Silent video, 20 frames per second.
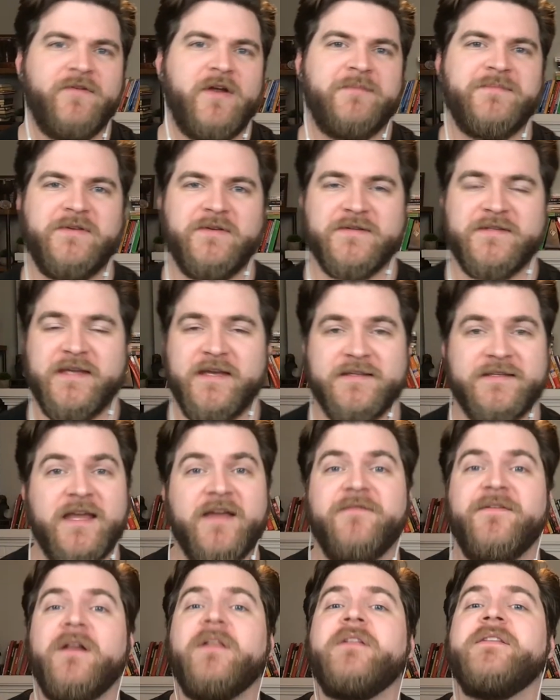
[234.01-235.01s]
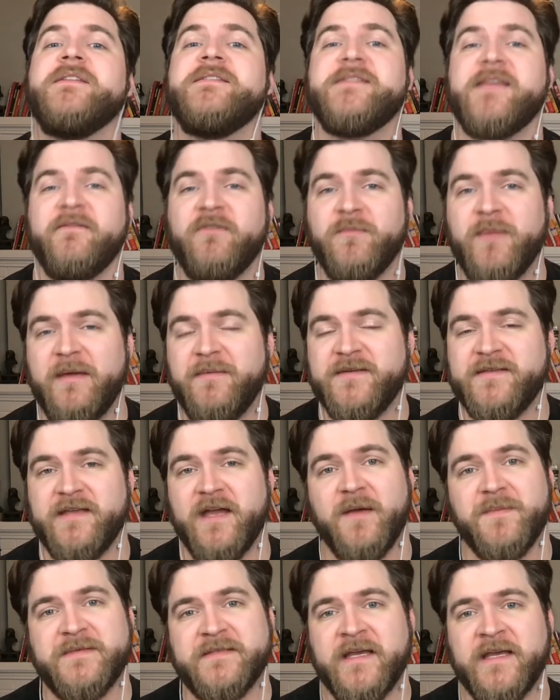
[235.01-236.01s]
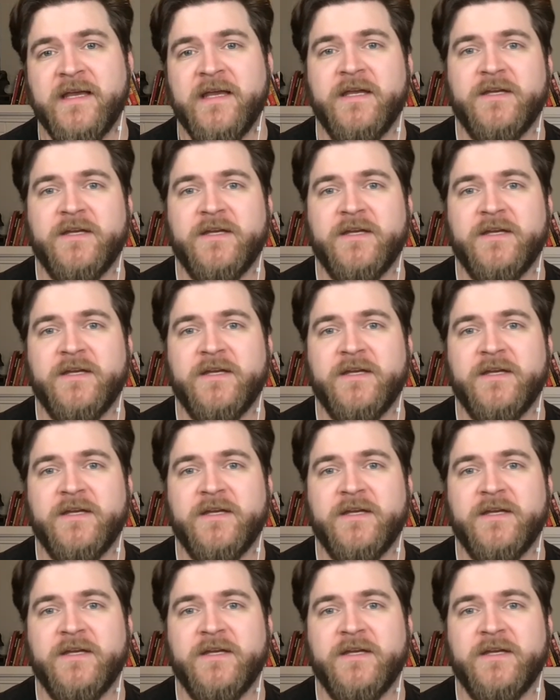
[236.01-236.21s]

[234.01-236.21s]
Ramsey programs you'll say is, hey, follow these seven baby steps